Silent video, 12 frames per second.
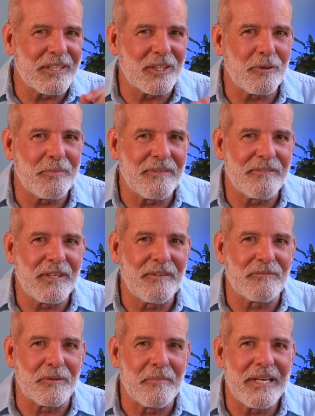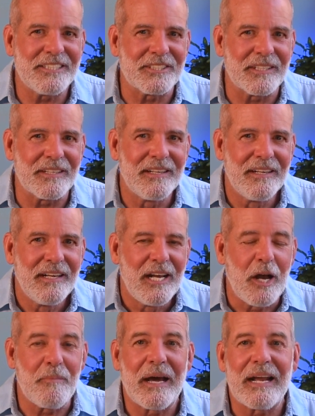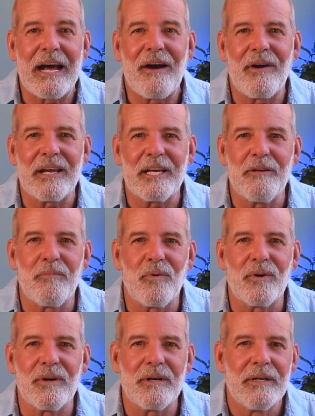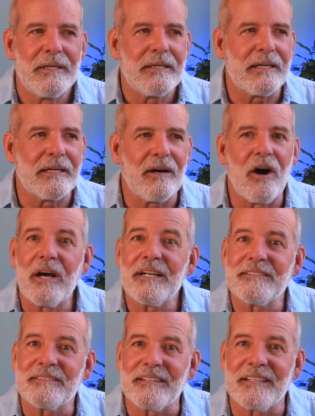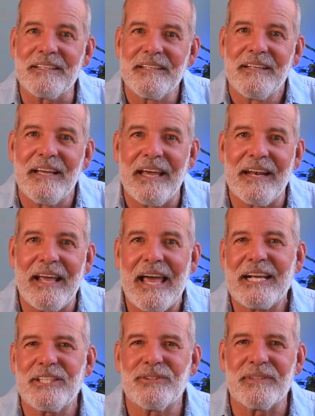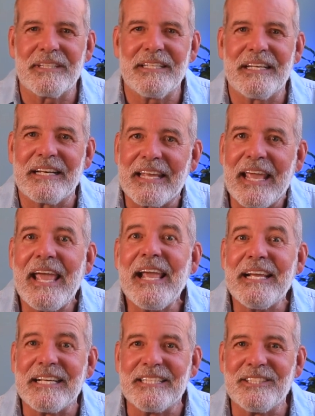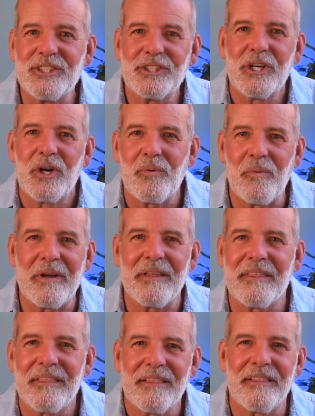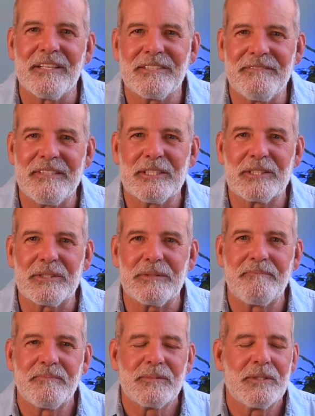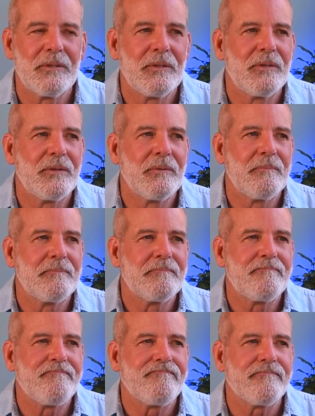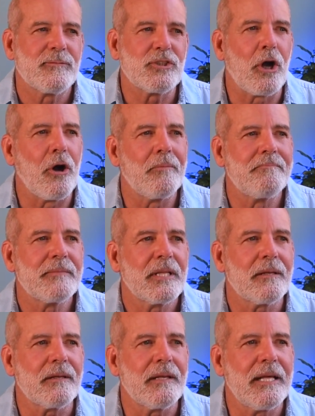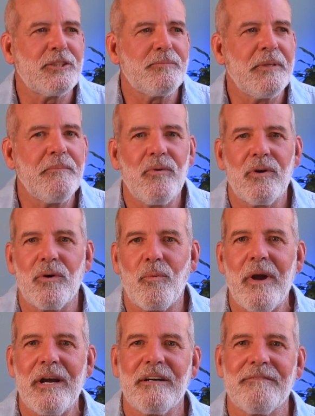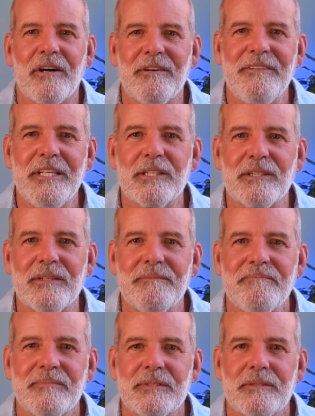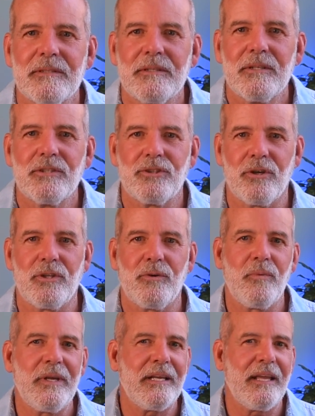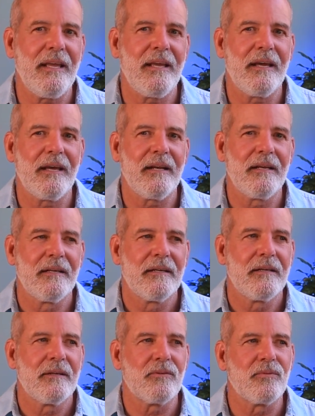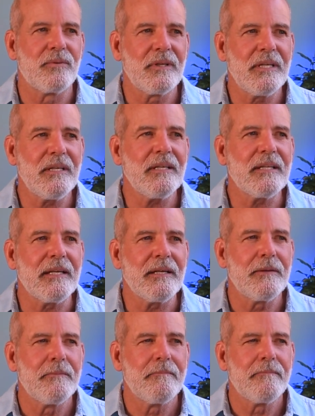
a little bit of information about how I can more honestly and accurately engage with this vehicle. So let's be more aware of our vehicle so that we can really